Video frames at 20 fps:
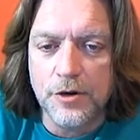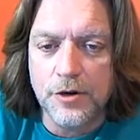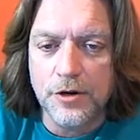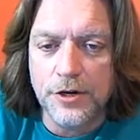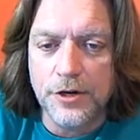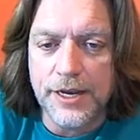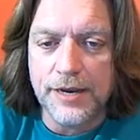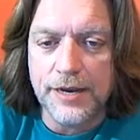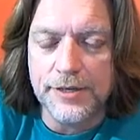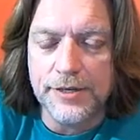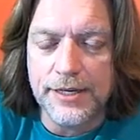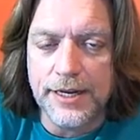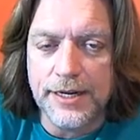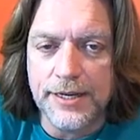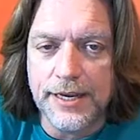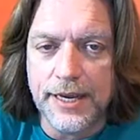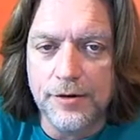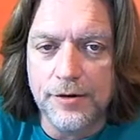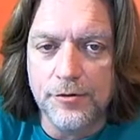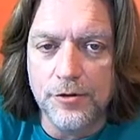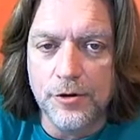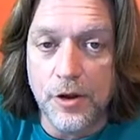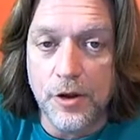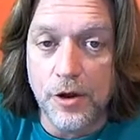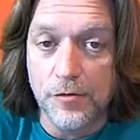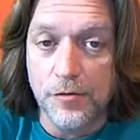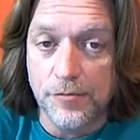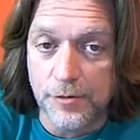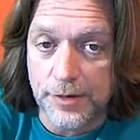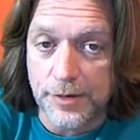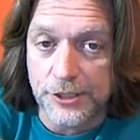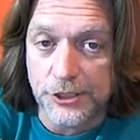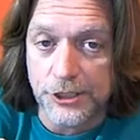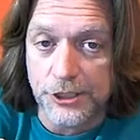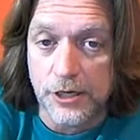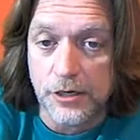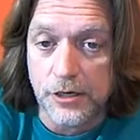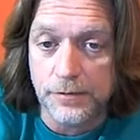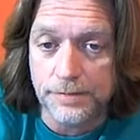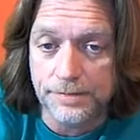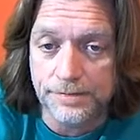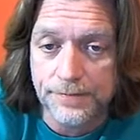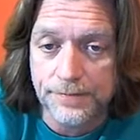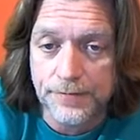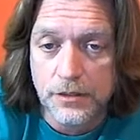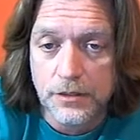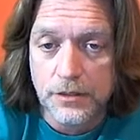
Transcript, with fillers: or do you have a dedicated room? Oh, for my show?